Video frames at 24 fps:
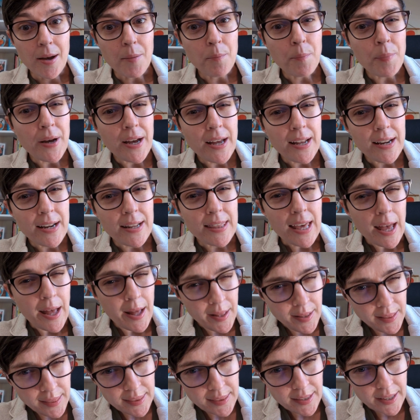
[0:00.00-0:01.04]
But the
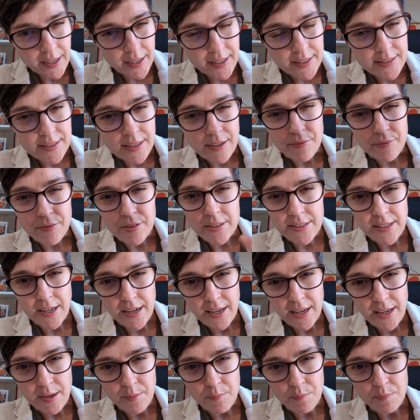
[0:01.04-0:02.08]
ethics of
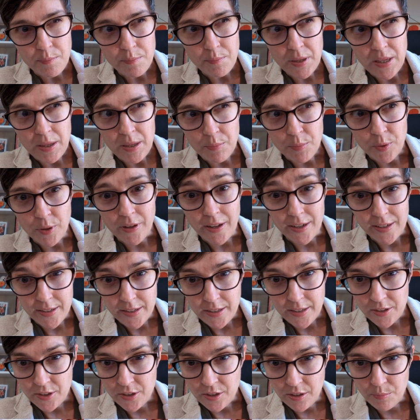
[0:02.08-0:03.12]
studying people on
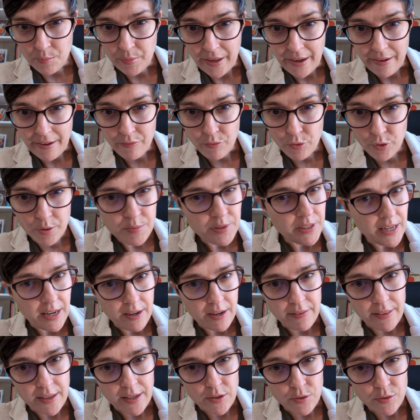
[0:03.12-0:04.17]
digital platforms and how
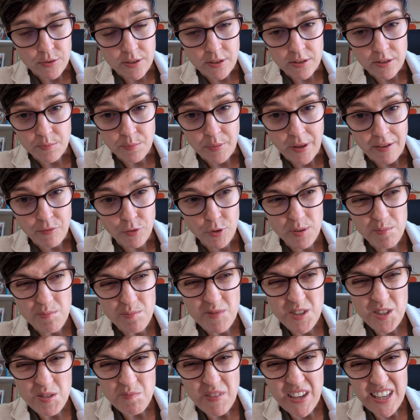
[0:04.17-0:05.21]
they use those
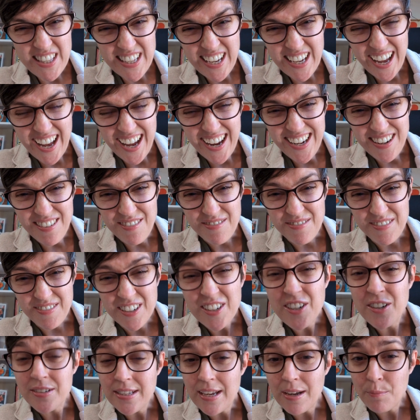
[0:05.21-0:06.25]
platforms
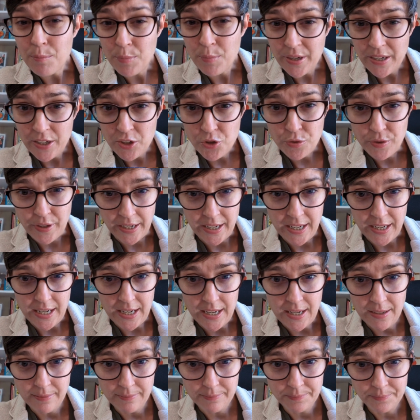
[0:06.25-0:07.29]
turns out pretty
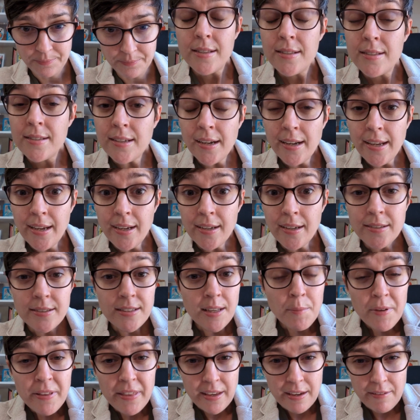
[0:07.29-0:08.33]
tricky. Studying
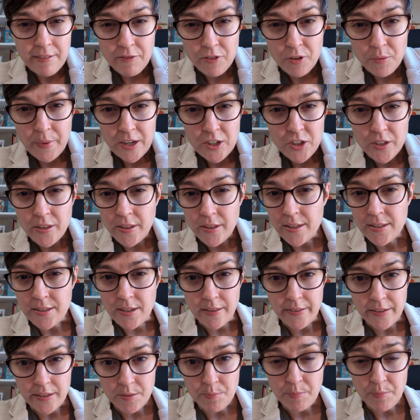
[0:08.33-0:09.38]
some of the information that's on
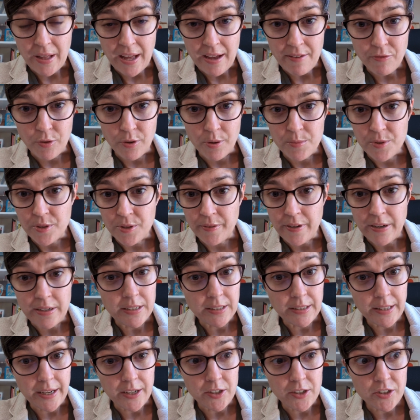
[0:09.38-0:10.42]
these platforms around
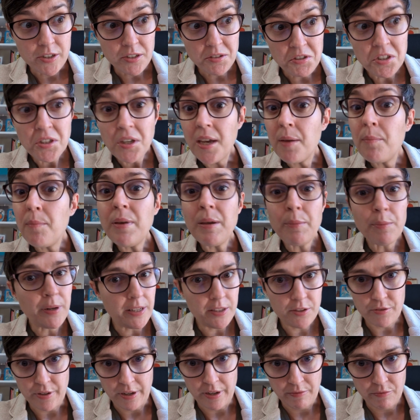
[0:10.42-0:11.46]
elections can be pretty
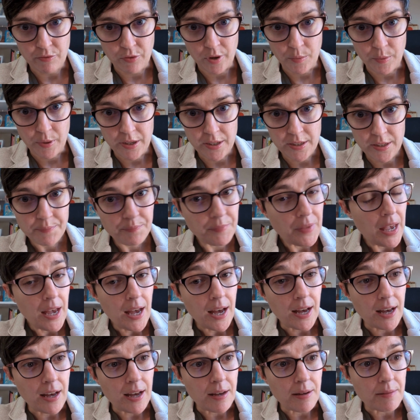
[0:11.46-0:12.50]
straightforward.
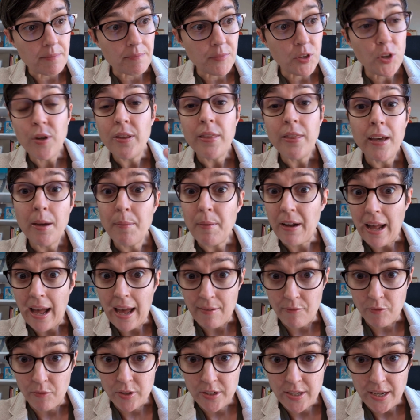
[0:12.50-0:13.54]
You can think about
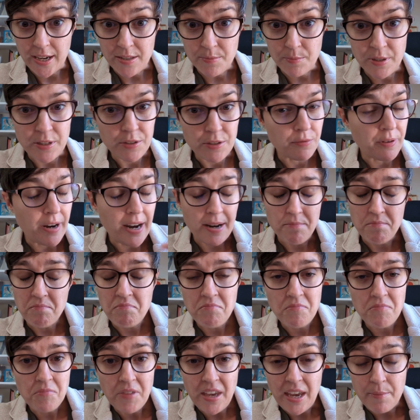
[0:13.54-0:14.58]
advertisements, right?
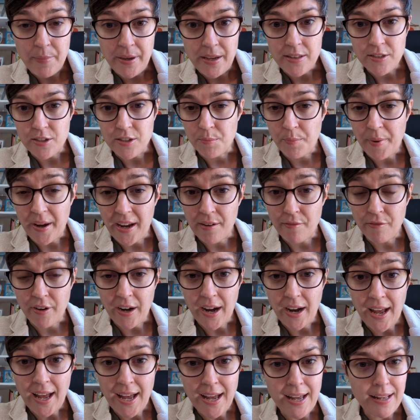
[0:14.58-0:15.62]
Campaigns are paying for
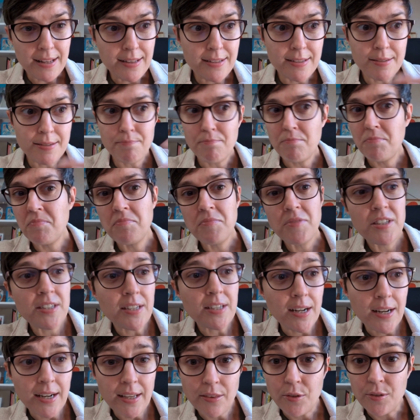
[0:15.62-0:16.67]
ads.
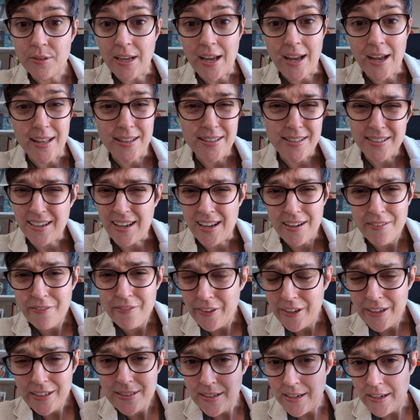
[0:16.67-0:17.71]
Studying those ads is kind of
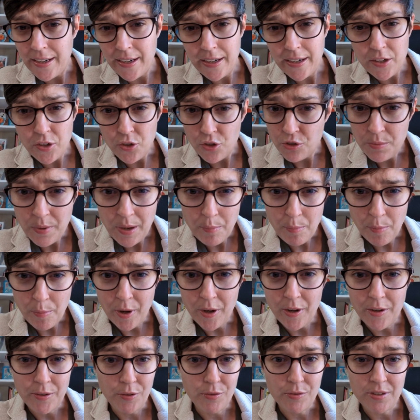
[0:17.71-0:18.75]
like studying a newspaper
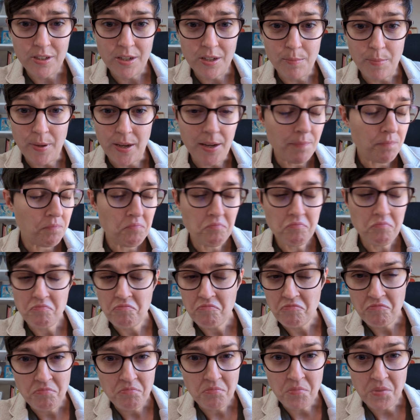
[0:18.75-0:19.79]
used to be.
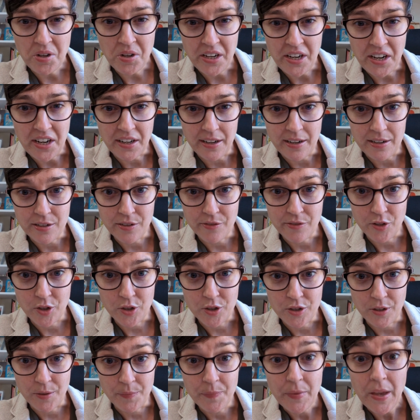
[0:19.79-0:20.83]
Pretty
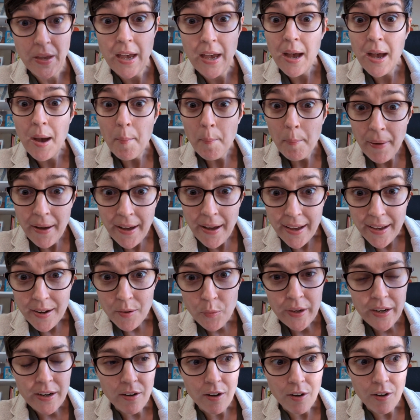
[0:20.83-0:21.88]
uncontroversial. But
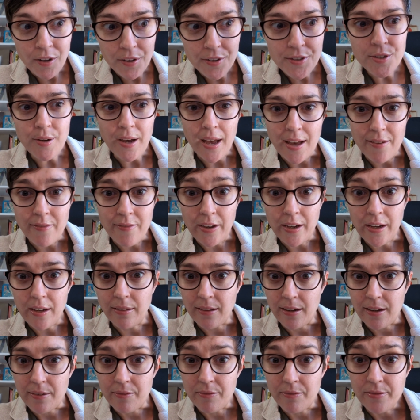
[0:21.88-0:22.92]
we are also having a
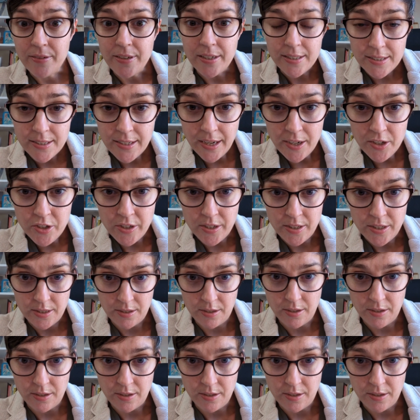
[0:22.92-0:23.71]
lot of discussions